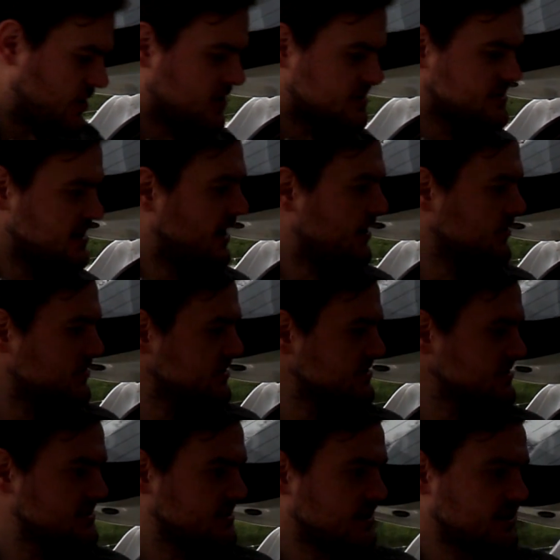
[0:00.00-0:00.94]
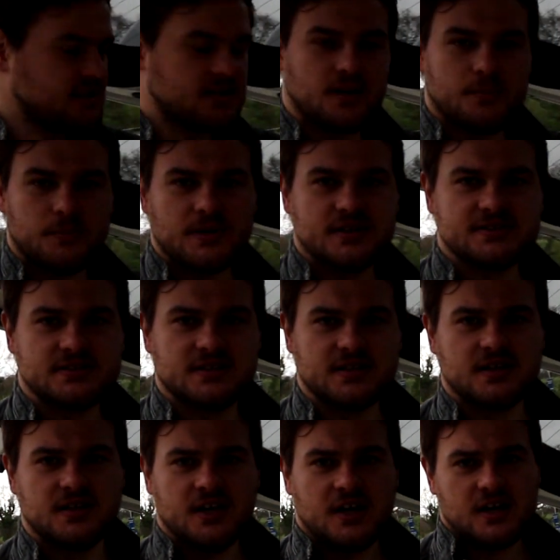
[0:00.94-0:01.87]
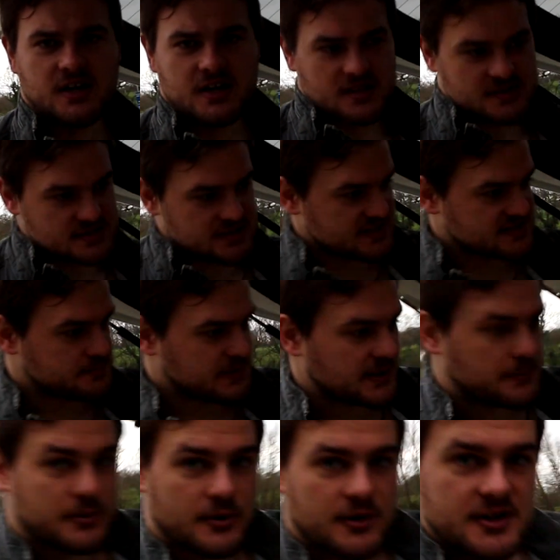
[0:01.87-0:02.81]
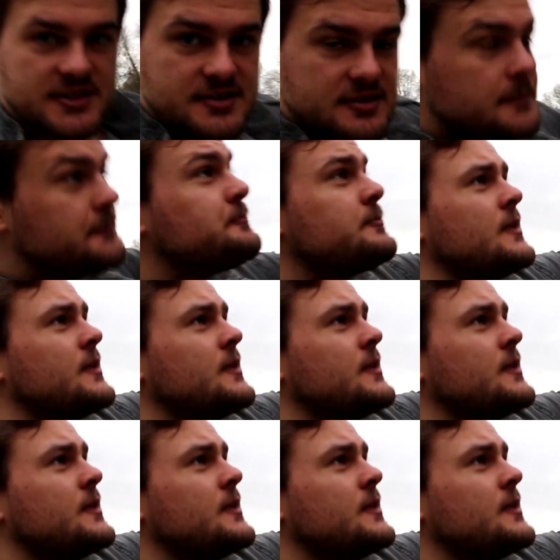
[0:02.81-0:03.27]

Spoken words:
cars now, you just get your compression kit. So that's a big plus.